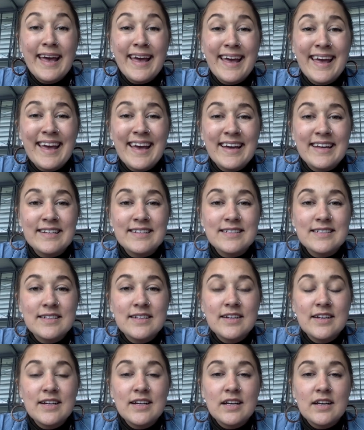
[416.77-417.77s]
And
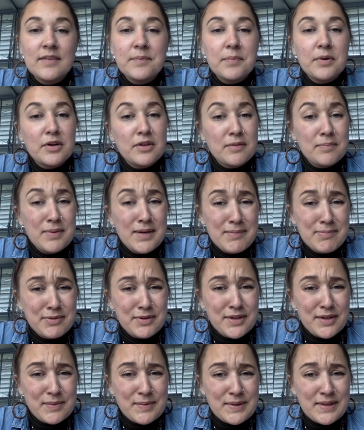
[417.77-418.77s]
per the
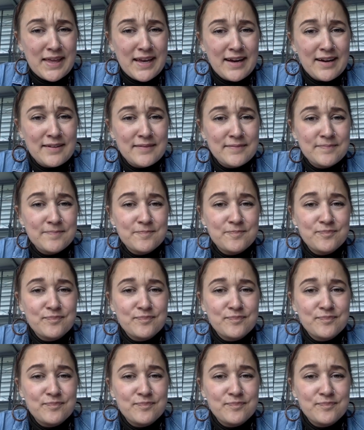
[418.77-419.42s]
people that were there,